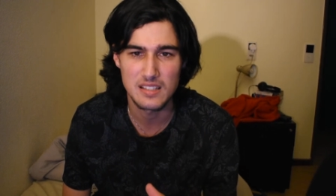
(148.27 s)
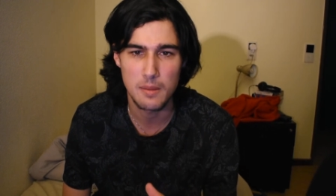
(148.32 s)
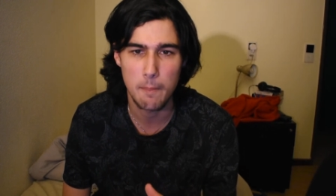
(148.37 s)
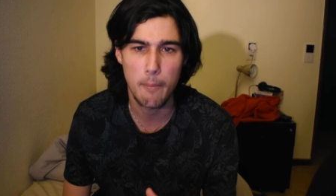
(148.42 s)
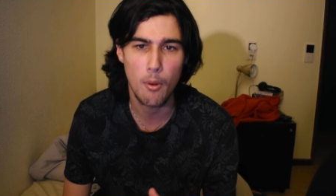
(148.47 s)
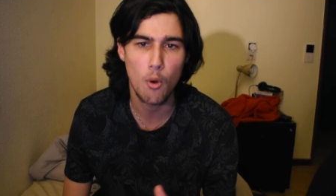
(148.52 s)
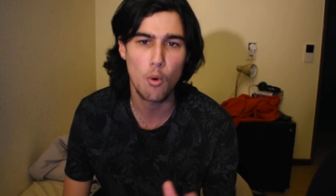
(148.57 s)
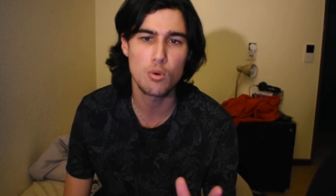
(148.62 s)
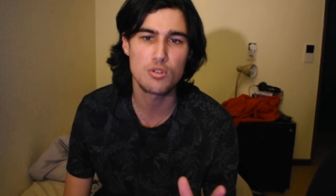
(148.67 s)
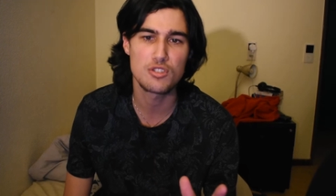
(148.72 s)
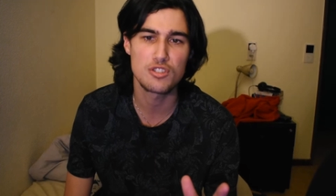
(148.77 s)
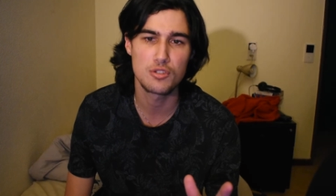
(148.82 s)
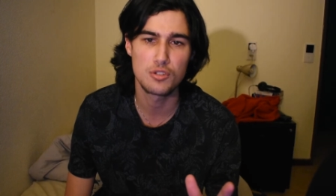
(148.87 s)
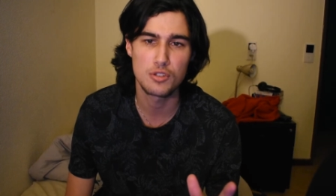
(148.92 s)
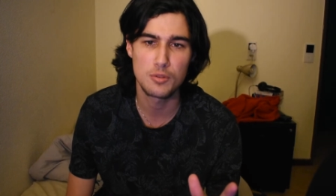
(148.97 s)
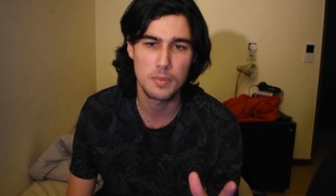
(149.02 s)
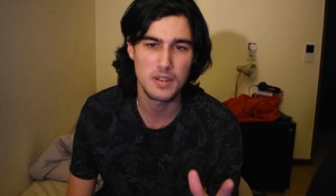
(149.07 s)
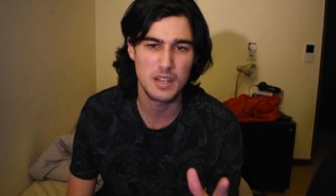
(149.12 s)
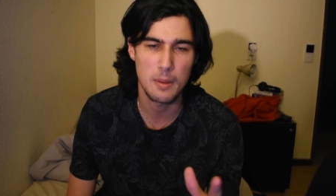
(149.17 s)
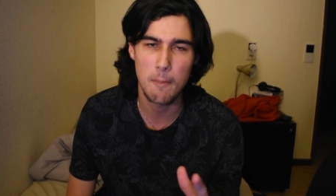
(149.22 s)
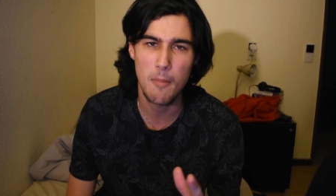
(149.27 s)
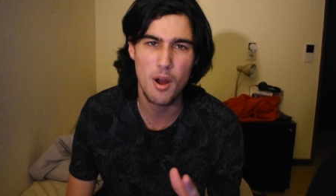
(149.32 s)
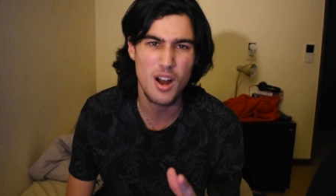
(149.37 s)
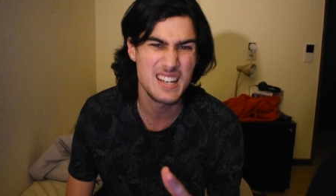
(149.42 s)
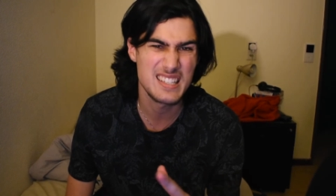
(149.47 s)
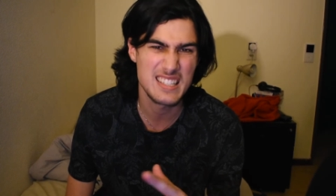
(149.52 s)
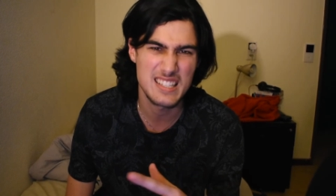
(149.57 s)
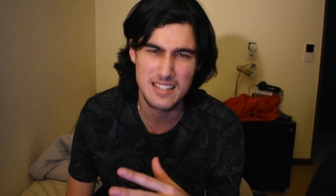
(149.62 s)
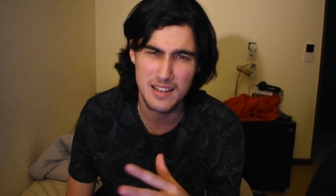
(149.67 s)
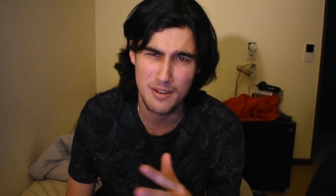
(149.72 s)
the portals, but the
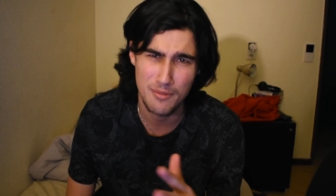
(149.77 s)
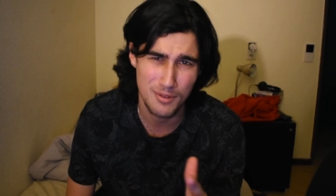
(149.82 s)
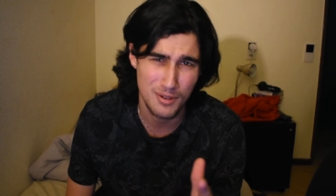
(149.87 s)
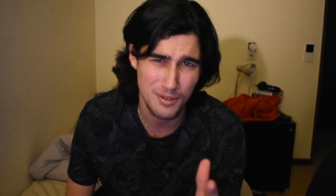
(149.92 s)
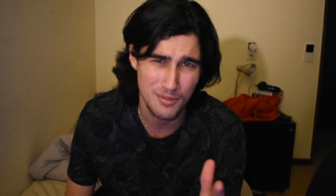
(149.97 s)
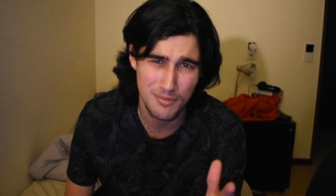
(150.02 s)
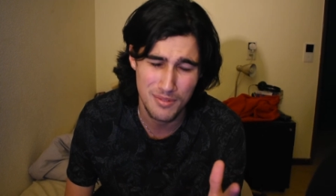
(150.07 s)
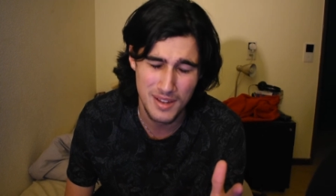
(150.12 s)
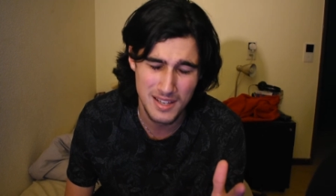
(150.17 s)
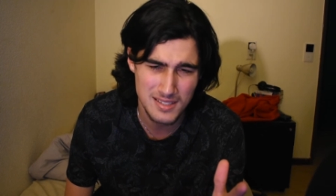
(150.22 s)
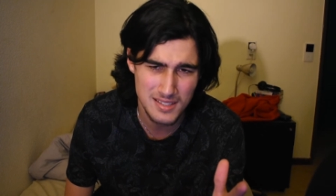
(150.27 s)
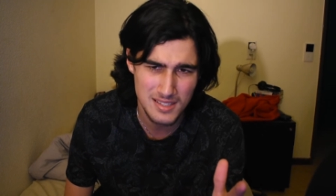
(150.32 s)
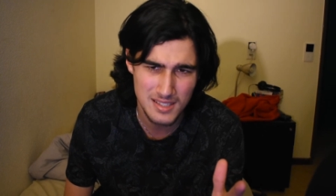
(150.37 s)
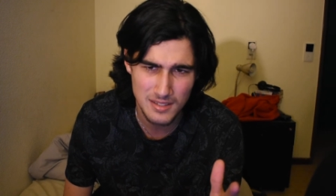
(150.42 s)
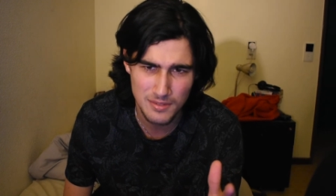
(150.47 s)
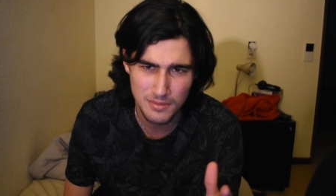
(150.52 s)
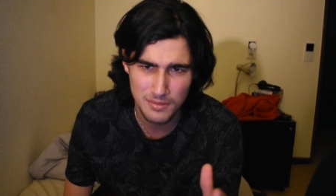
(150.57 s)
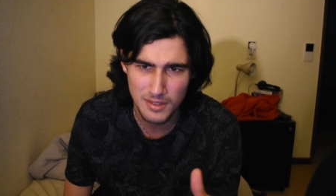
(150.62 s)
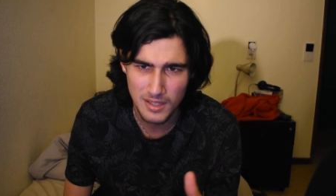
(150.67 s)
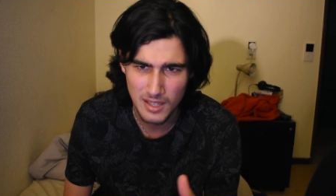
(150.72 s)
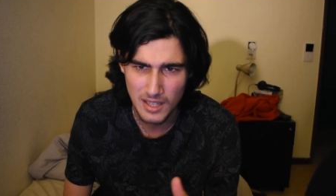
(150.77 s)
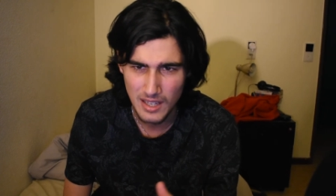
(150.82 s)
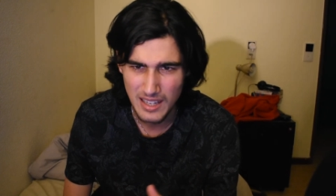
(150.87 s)
mind is ever inventive.